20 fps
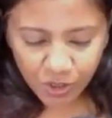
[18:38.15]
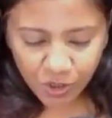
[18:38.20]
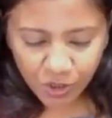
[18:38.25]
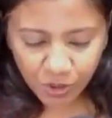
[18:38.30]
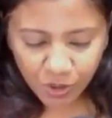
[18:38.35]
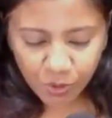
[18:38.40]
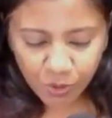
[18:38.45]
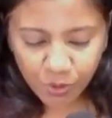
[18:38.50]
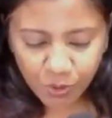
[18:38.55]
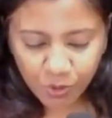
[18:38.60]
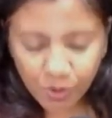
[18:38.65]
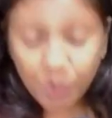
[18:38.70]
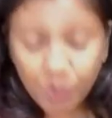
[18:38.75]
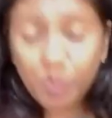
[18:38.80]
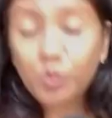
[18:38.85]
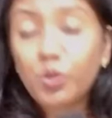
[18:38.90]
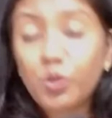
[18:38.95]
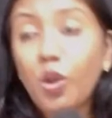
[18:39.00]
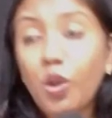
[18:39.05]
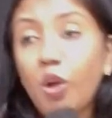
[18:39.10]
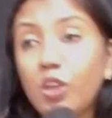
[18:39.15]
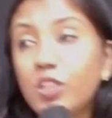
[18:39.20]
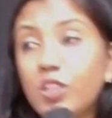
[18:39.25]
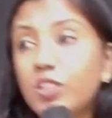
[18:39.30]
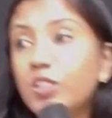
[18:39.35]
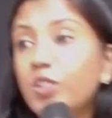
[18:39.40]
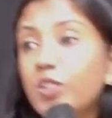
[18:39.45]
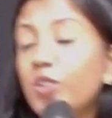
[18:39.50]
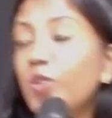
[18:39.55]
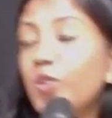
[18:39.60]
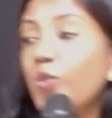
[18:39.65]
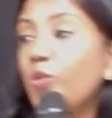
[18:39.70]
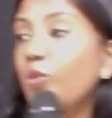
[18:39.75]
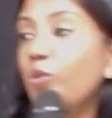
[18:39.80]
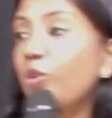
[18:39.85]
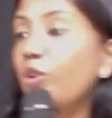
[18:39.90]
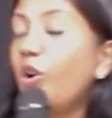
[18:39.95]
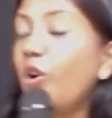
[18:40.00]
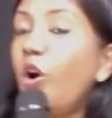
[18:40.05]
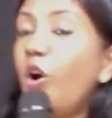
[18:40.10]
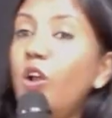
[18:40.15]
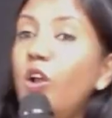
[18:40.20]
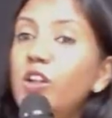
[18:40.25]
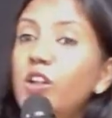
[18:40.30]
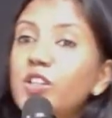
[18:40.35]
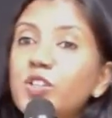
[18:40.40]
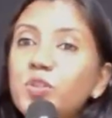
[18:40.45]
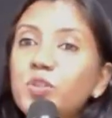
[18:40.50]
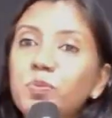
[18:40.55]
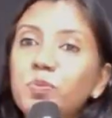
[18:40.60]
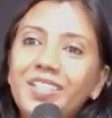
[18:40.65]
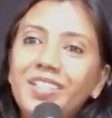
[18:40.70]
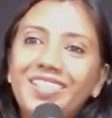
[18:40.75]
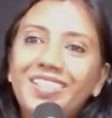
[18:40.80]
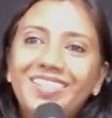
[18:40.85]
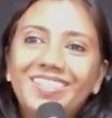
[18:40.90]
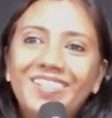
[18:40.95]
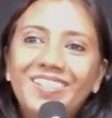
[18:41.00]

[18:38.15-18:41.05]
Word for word: you do not know. Call to me.